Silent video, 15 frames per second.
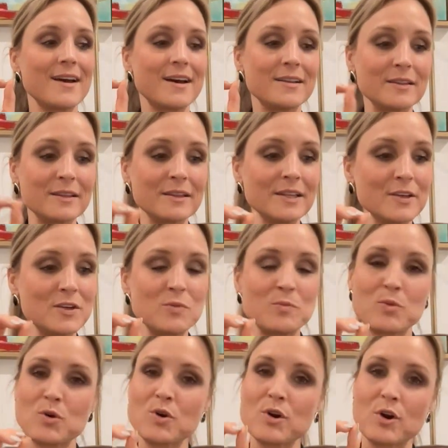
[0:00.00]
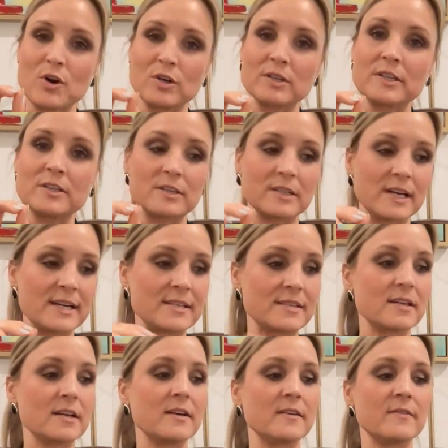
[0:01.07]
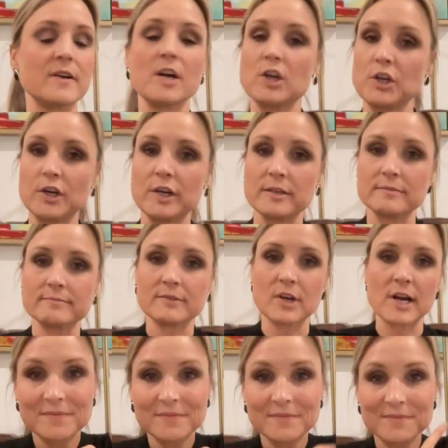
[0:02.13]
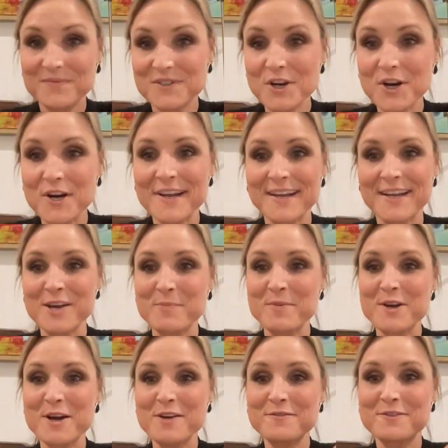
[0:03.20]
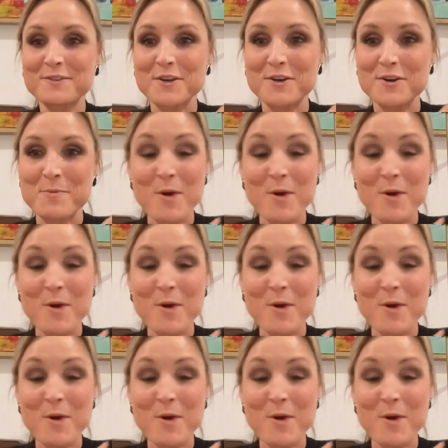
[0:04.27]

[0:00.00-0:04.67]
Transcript: a little more or a little less of a good. Sorry, it cut me off, so